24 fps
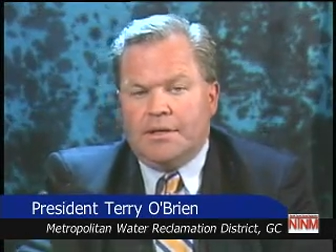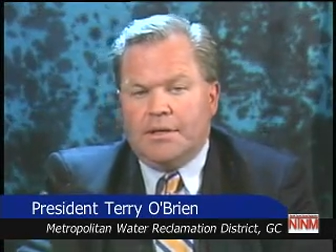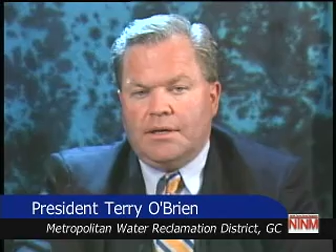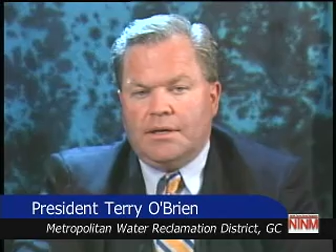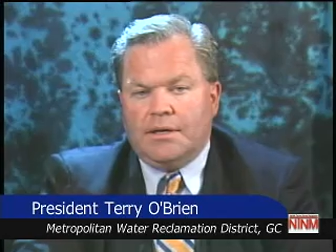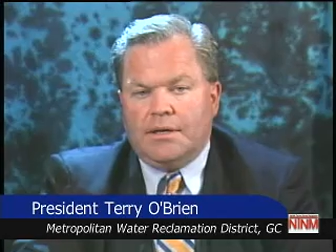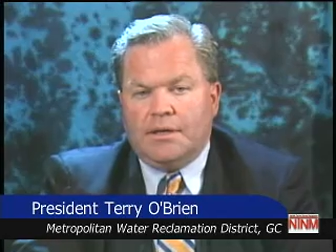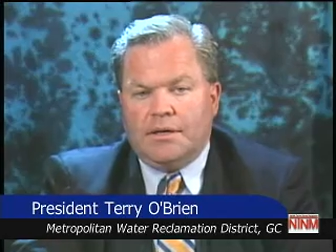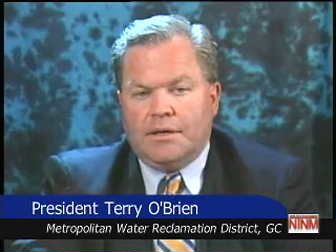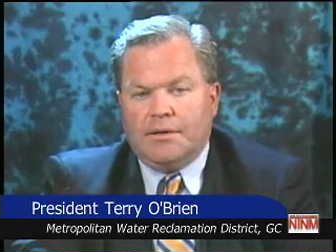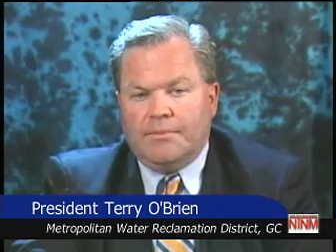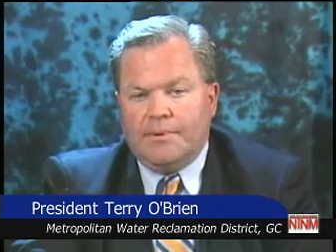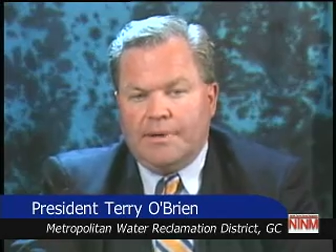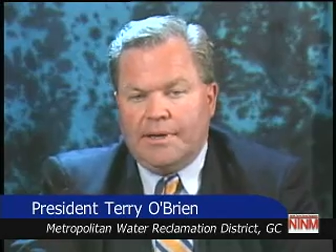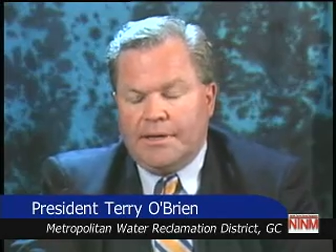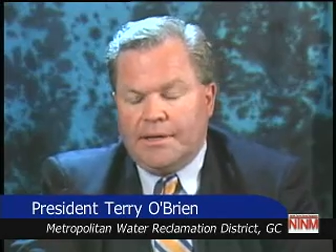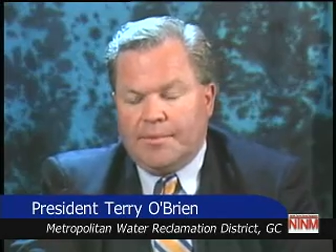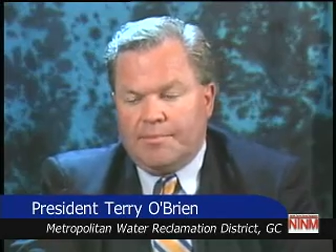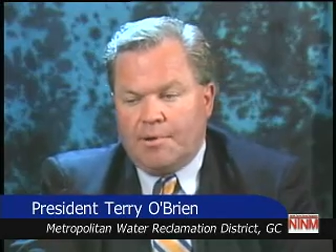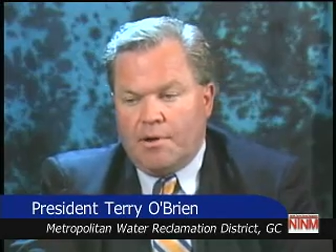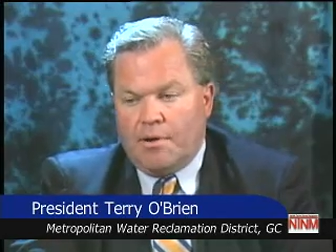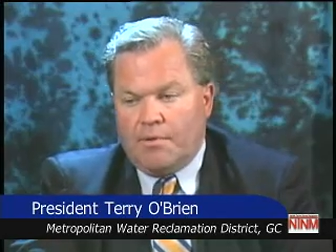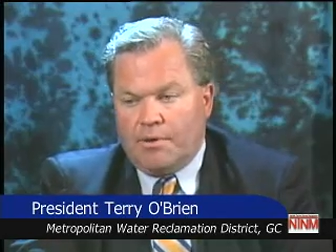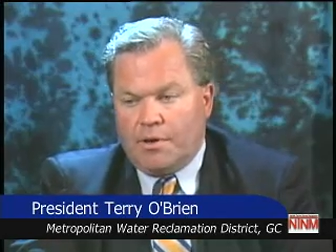Uh, we
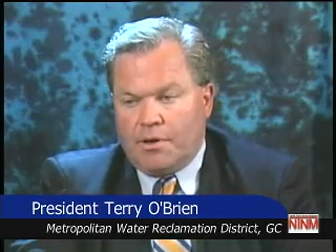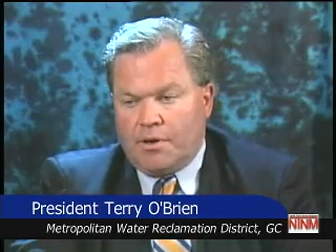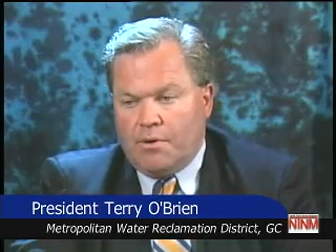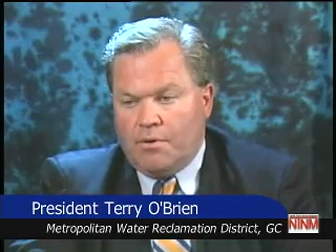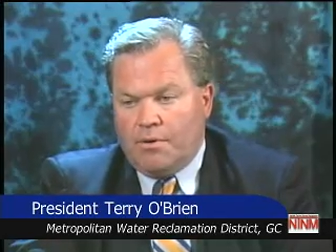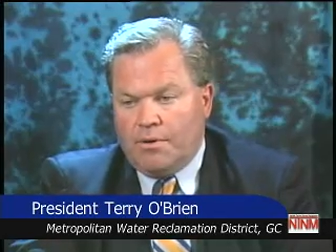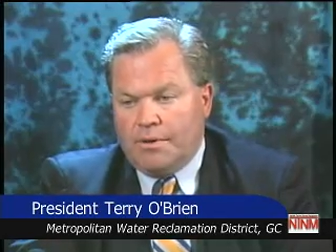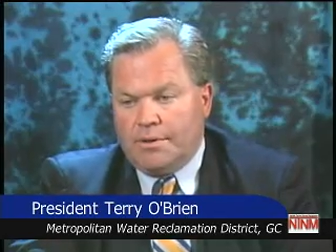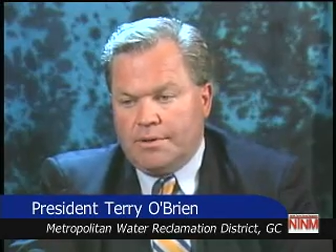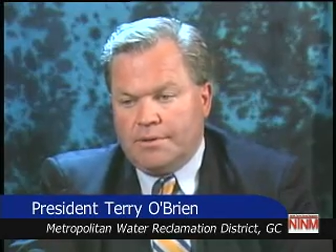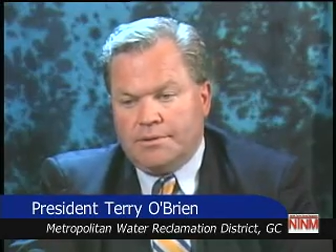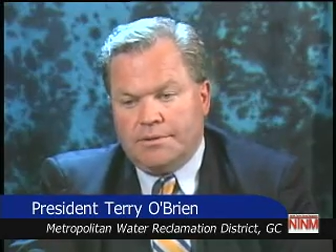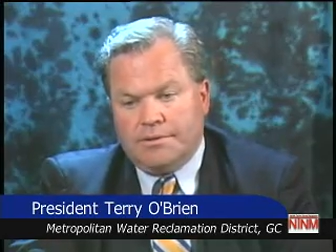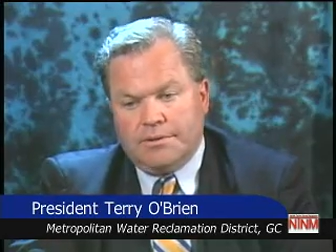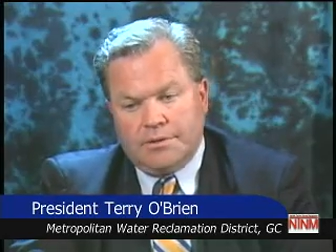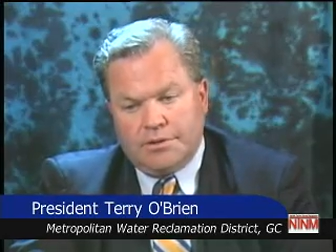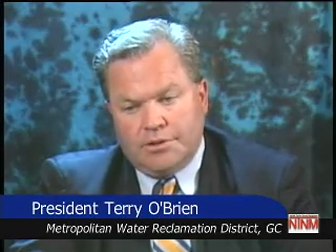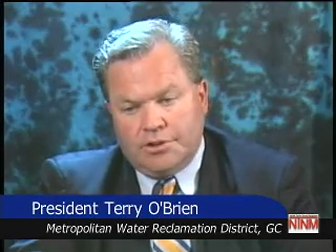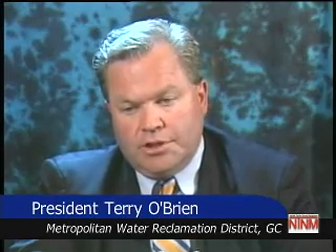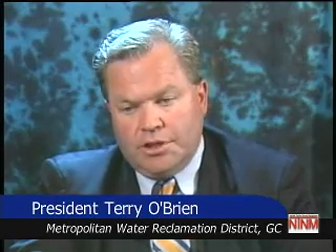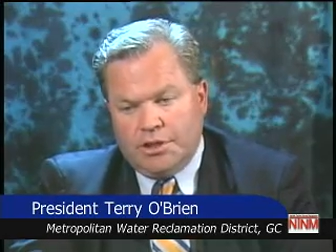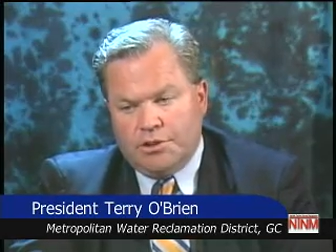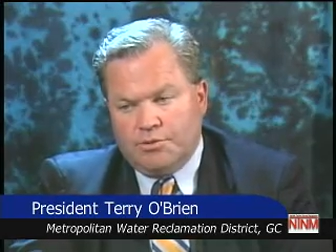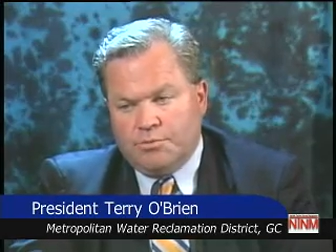ended up going to court. The
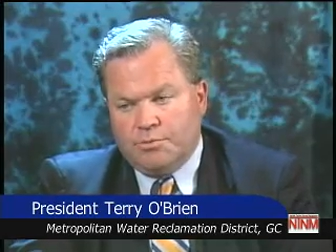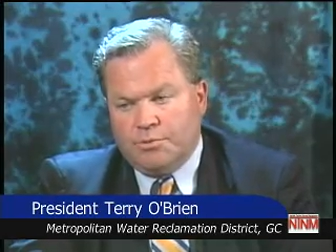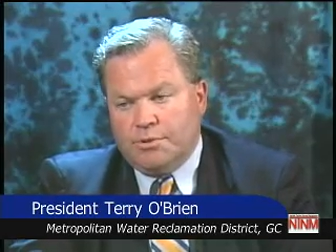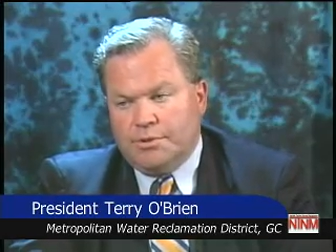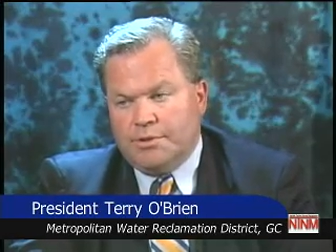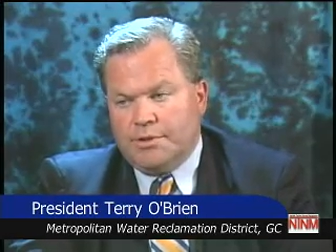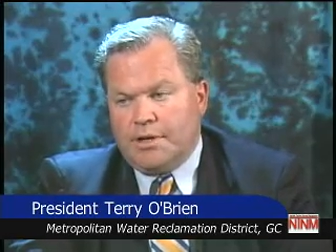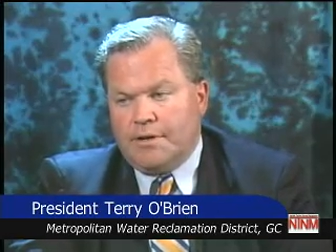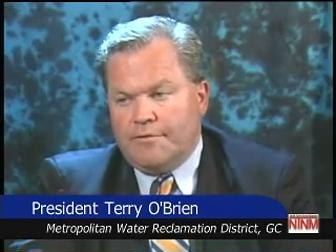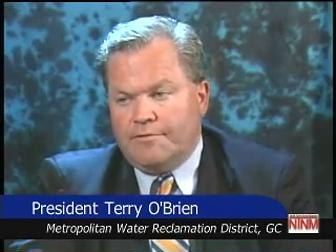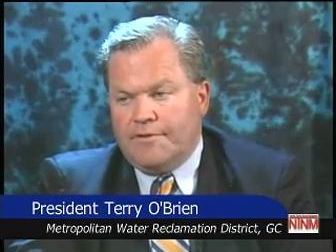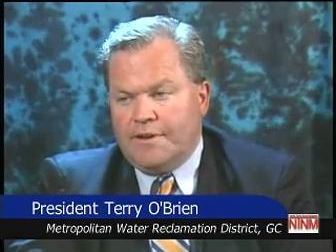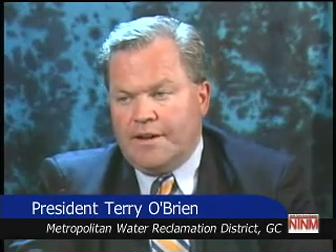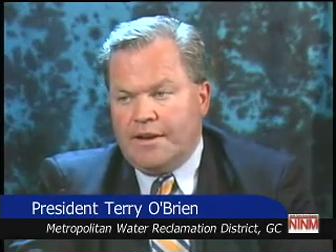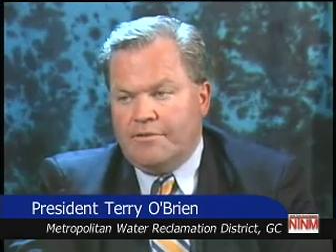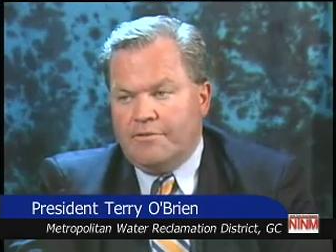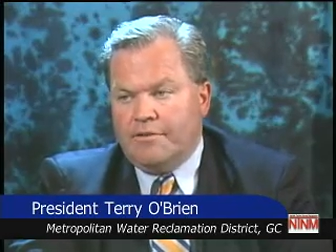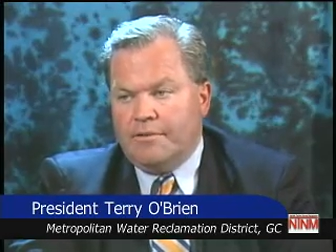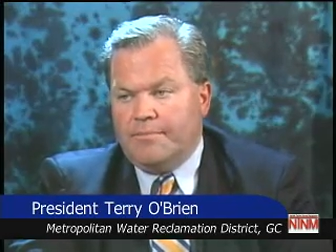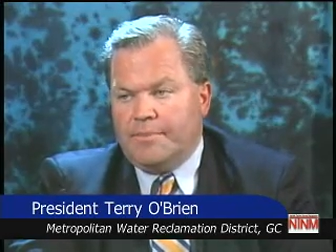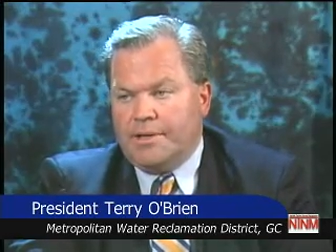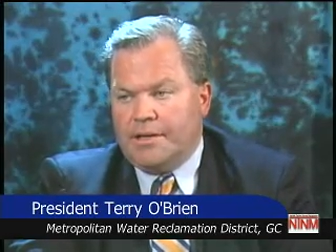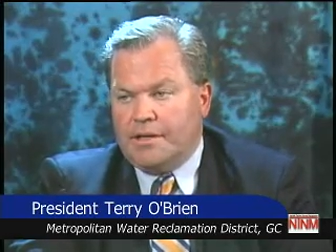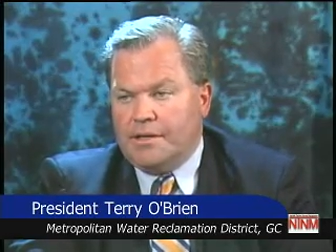judge ruled in our
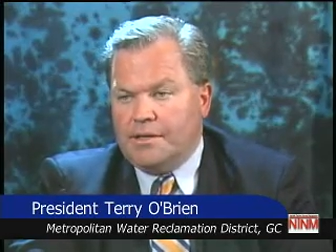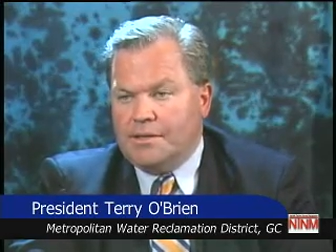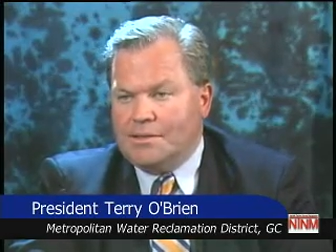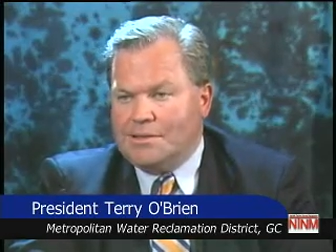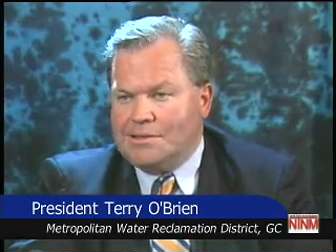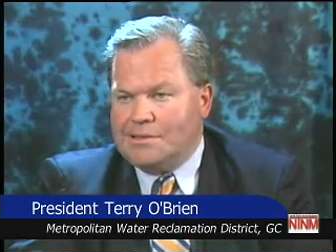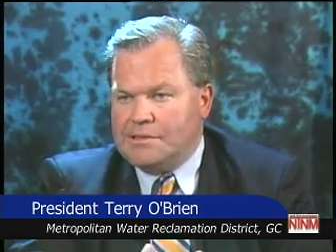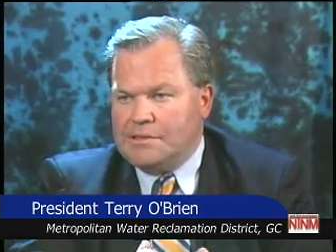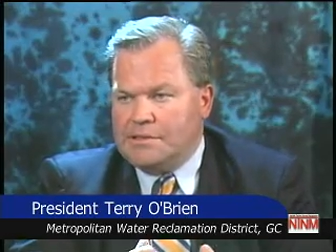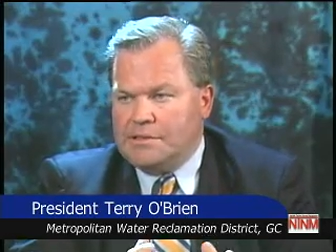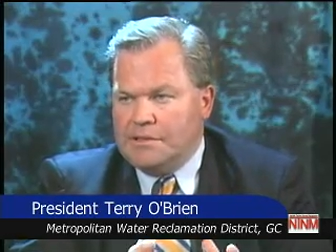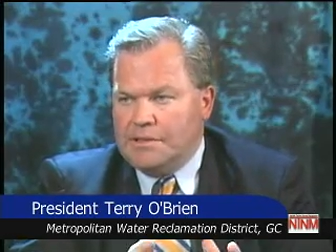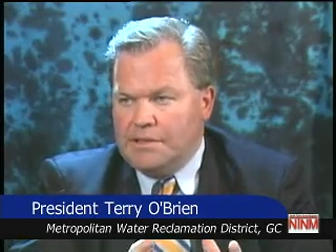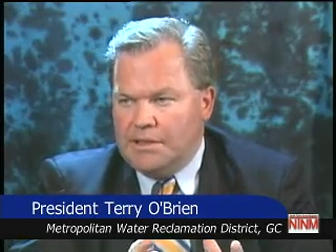favor because